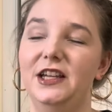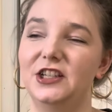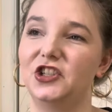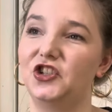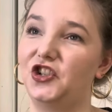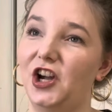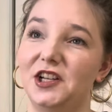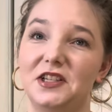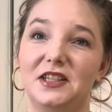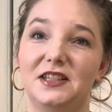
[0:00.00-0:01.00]
is
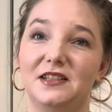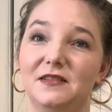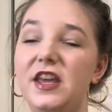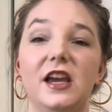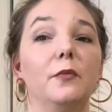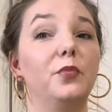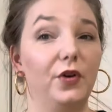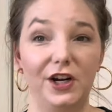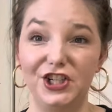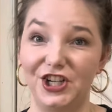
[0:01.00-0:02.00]
just the
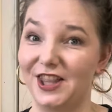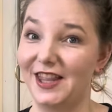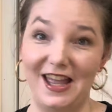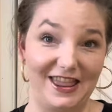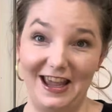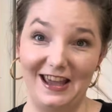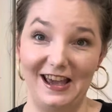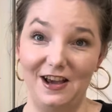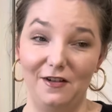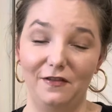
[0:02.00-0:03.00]
impression that they
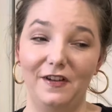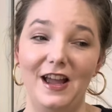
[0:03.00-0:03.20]
give.